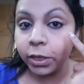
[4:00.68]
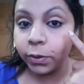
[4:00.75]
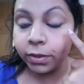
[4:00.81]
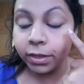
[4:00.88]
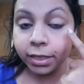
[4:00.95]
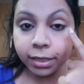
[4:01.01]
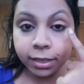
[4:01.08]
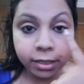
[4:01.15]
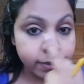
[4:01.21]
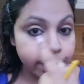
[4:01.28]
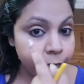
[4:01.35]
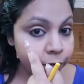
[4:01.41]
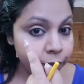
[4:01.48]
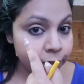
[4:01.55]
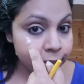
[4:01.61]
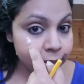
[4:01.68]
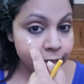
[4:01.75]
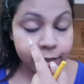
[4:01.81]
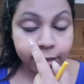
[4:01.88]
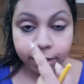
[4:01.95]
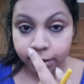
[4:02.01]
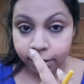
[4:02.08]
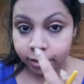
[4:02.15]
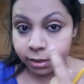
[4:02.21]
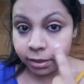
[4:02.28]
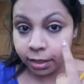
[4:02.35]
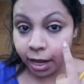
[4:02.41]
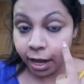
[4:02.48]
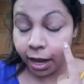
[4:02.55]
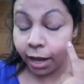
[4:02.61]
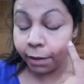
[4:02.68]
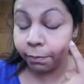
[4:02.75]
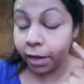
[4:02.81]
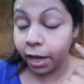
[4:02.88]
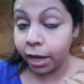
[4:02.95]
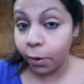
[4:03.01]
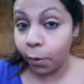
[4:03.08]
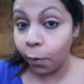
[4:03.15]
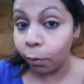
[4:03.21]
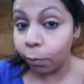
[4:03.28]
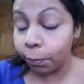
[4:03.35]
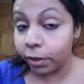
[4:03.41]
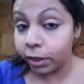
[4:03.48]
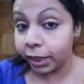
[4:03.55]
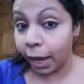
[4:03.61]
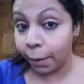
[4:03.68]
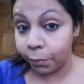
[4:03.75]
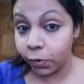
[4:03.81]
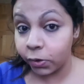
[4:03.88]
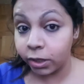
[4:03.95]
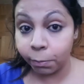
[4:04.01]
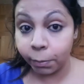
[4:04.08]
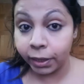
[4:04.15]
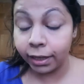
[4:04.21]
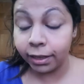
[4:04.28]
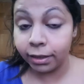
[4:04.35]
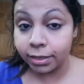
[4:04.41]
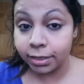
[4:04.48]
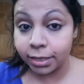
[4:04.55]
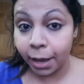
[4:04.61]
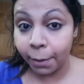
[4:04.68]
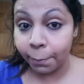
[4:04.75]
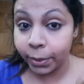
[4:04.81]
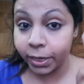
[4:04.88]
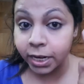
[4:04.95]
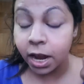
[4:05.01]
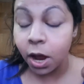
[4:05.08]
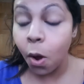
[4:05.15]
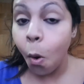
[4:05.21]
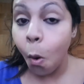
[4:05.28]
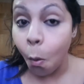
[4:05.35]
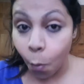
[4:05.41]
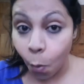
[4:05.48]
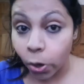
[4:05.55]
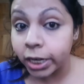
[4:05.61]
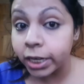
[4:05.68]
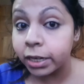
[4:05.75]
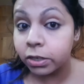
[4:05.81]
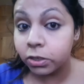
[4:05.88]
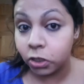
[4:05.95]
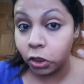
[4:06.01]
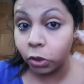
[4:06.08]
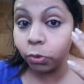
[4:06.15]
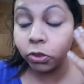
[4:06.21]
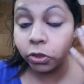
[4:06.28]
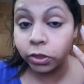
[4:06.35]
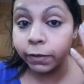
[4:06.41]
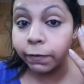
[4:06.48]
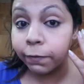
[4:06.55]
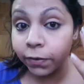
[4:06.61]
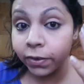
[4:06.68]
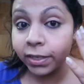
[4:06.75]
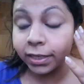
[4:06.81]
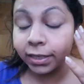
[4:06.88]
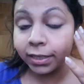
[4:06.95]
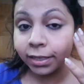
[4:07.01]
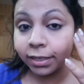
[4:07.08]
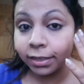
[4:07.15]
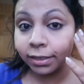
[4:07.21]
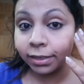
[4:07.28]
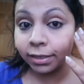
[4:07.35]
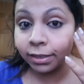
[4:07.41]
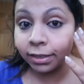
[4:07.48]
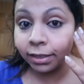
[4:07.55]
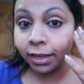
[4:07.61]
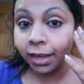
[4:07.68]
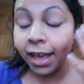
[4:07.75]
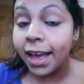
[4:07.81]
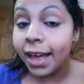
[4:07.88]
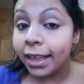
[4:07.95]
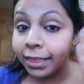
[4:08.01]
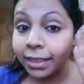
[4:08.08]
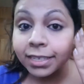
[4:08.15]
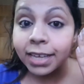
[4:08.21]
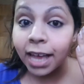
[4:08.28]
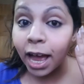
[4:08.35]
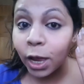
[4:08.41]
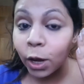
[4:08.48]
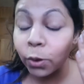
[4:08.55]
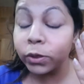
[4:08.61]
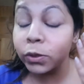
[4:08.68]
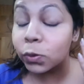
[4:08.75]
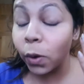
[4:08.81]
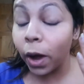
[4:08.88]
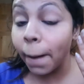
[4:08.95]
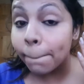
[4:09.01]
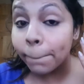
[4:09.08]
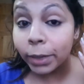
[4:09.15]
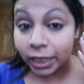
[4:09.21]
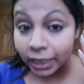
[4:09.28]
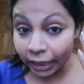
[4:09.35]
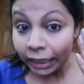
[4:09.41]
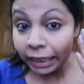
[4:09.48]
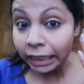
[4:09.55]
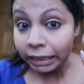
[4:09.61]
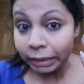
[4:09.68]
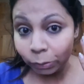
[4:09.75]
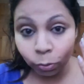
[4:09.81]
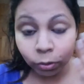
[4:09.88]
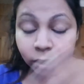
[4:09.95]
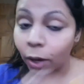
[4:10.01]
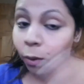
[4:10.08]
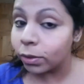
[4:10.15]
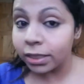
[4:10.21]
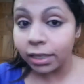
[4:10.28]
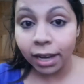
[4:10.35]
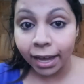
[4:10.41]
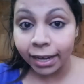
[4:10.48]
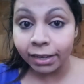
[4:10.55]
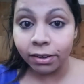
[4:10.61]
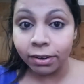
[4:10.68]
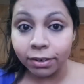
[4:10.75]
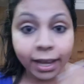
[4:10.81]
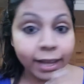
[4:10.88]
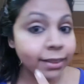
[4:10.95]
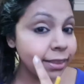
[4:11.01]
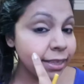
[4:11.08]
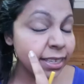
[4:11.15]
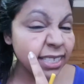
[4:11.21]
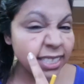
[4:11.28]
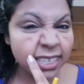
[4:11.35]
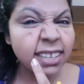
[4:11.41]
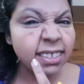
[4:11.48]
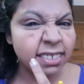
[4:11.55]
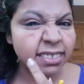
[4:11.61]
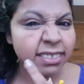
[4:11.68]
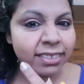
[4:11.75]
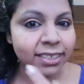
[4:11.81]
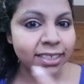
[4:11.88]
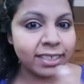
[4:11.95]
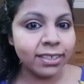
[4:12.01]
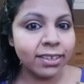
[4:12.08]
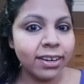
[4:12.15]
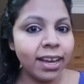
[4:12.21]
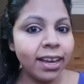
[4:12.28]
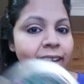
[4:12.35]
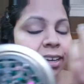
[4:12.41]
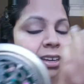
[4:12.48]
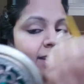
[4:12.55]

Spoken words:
you see the difference? I hope the camera is picking this up, but what a huge difference. This eye looks so complete without a liner, and this doesn't, right?